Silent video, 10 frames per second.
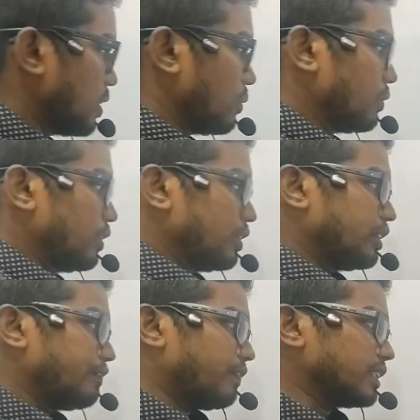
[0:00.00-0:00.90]
is how.
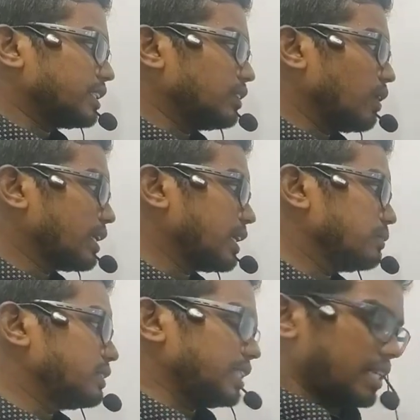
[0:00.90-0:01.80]
See, first what
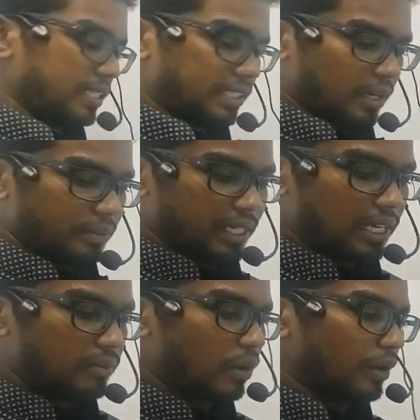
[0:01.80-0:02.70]
comes here?
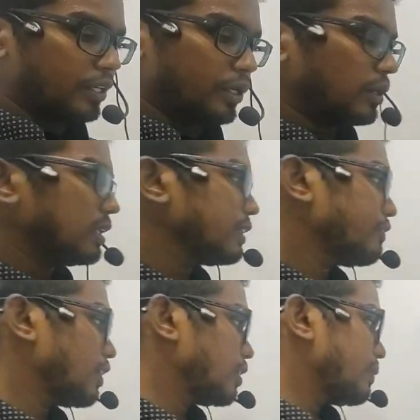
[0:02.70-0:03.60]
Terminal bronchiole
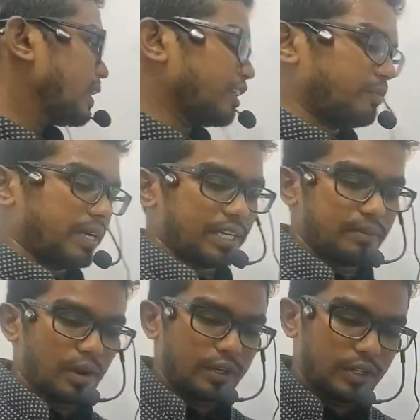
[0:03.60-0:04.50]
followed by respiratory
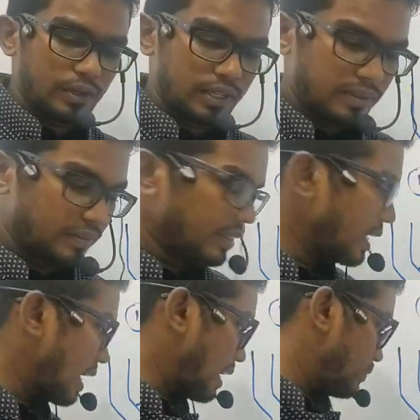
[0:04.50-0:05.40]
bronchiole,
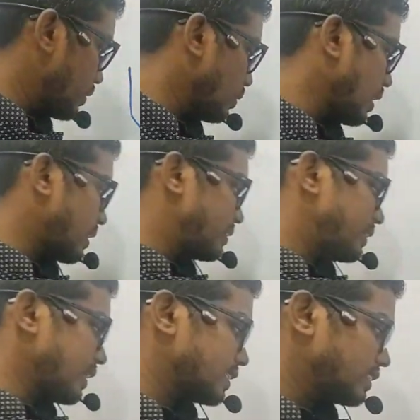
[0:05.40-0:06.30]
then alveolar
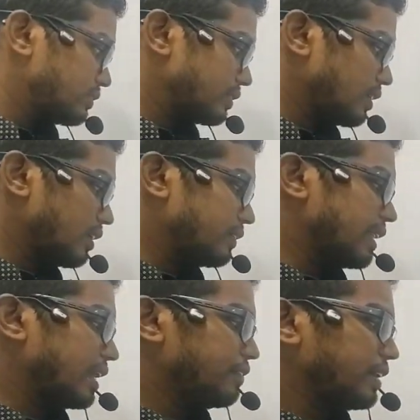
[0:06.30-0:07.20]
ducts,
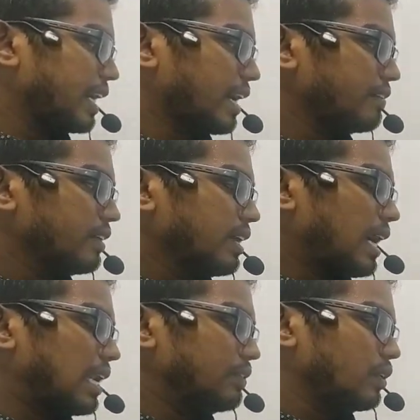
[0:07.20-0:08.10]
then we have
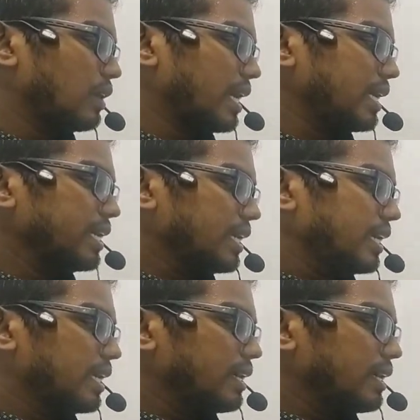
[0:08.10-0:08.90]
alveoli.